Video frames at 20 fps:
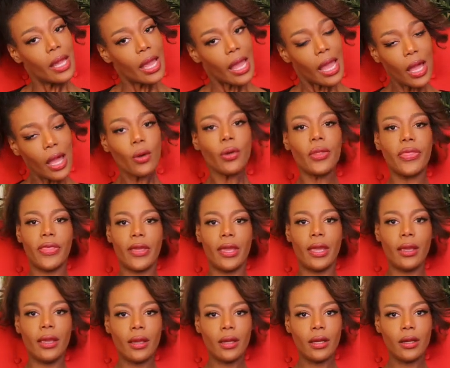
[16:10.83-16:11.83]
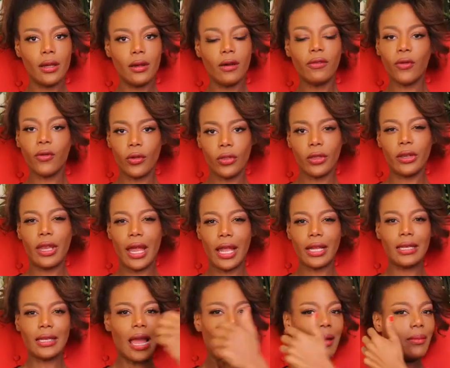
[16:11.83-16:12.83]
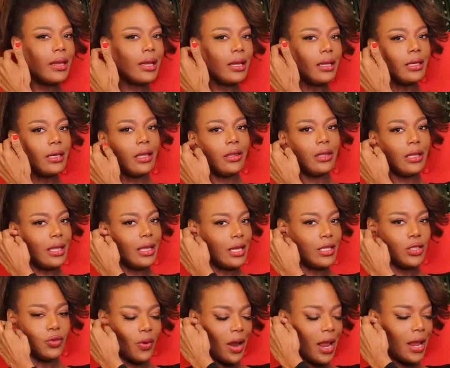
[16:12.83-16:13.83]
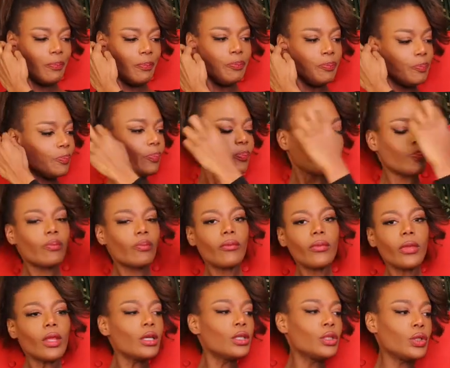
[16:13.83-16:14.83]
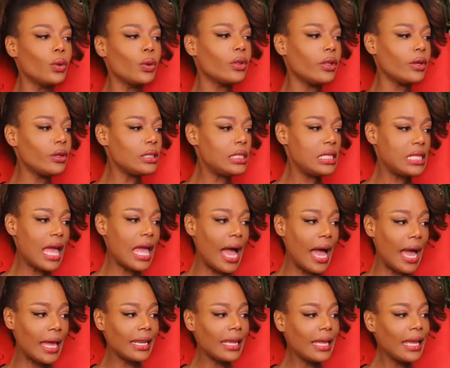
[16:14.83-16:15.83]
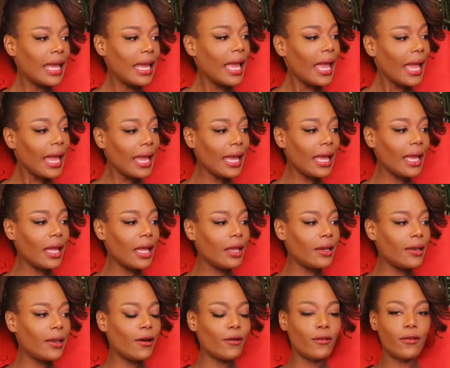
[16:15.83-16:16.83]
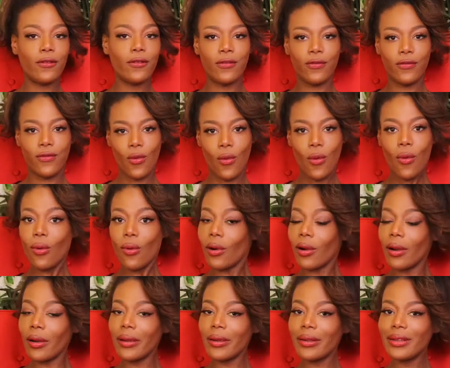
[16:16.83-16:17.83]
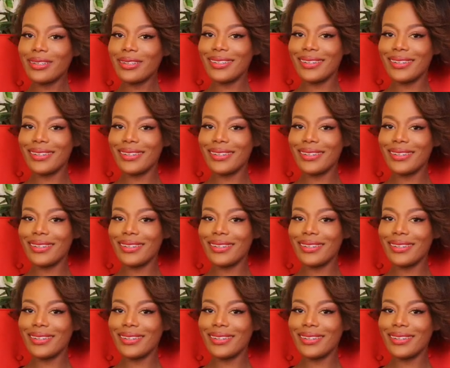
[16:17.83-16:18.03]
healthy for the dynamic nonetheless, right? So there's that. And 4,